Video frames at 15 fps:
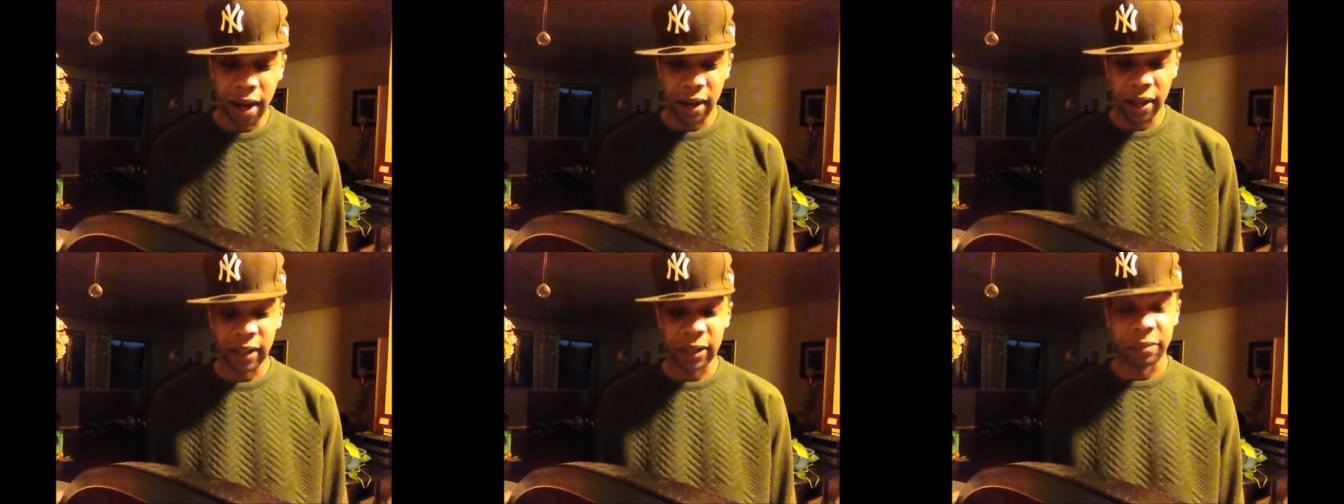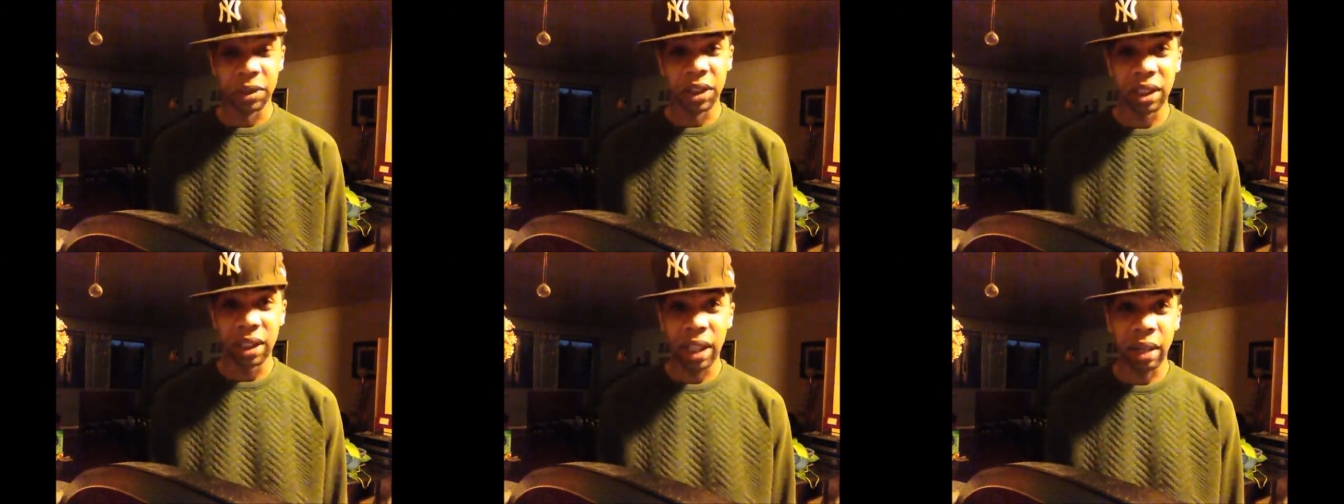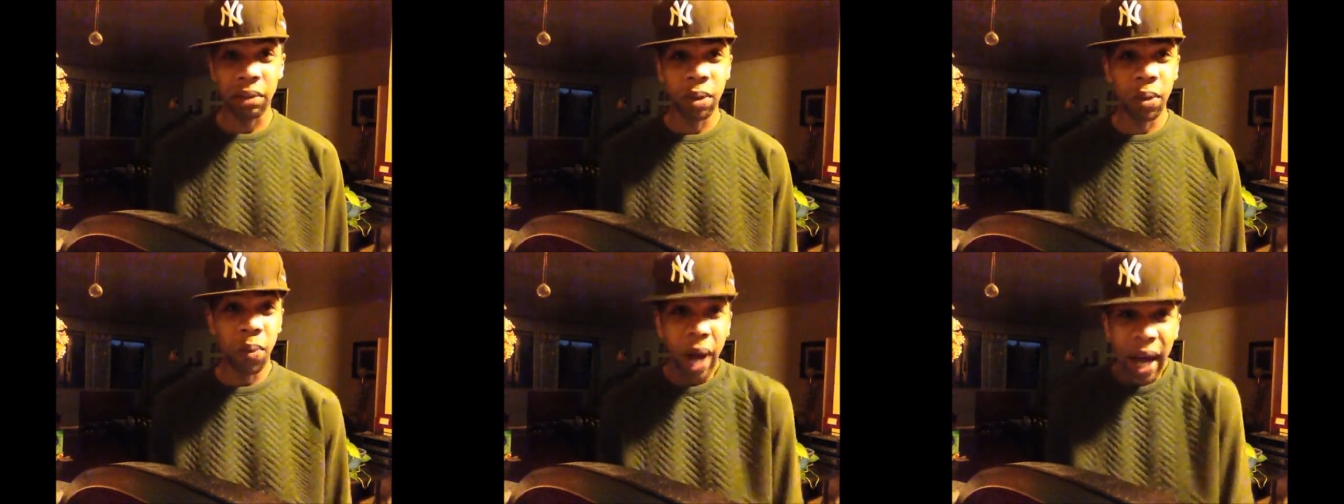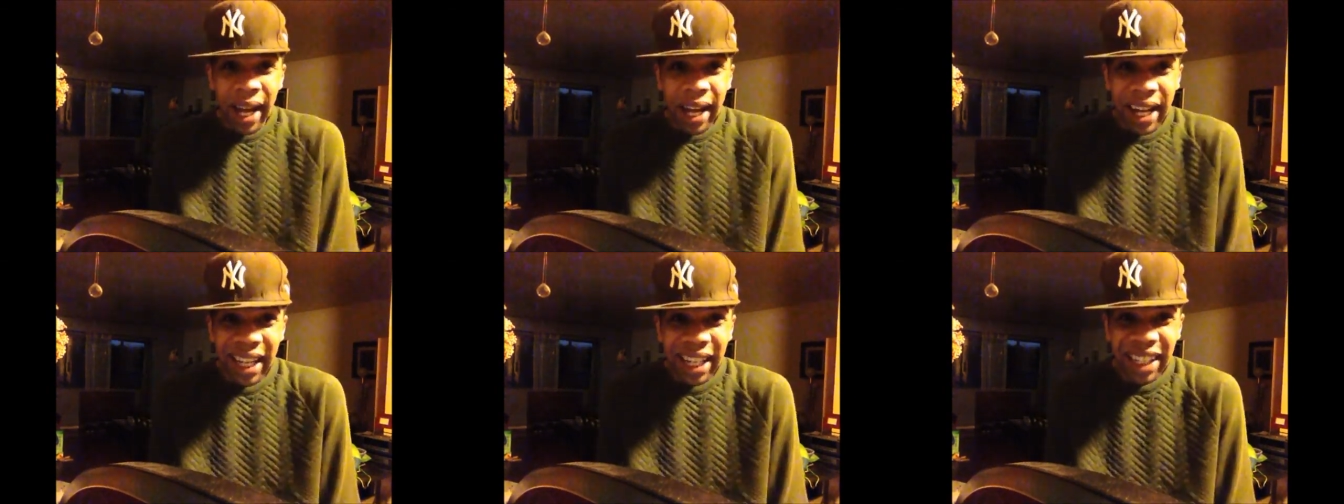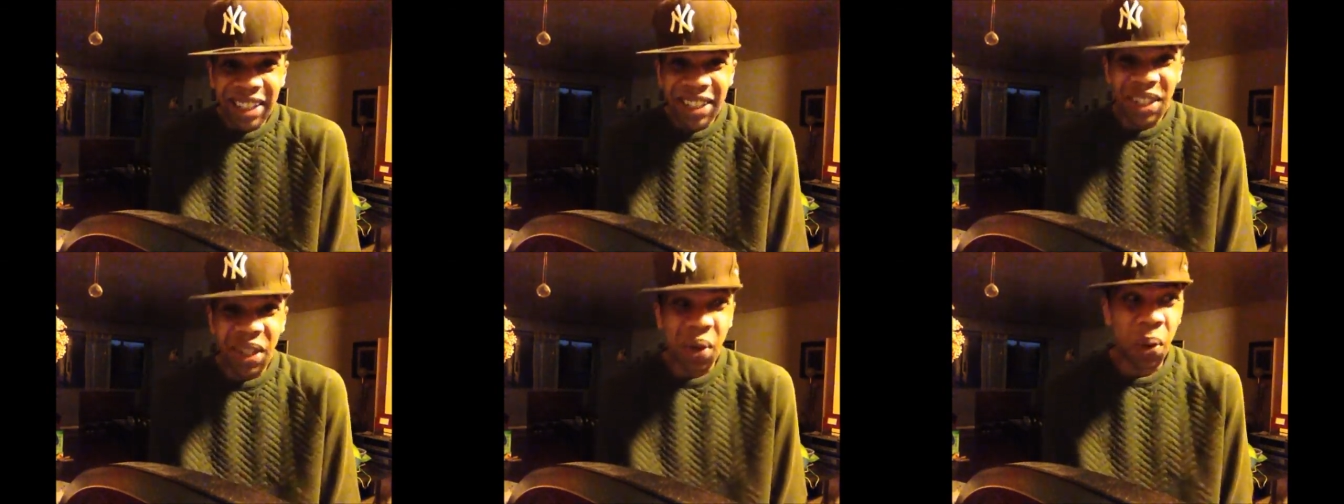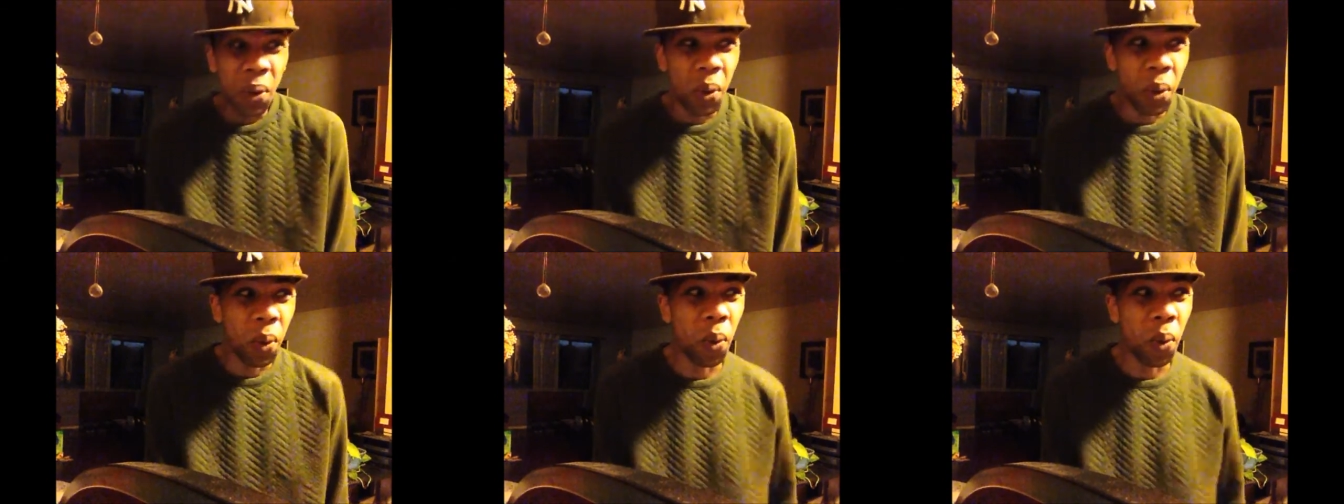And she's like, "Well, why, you know,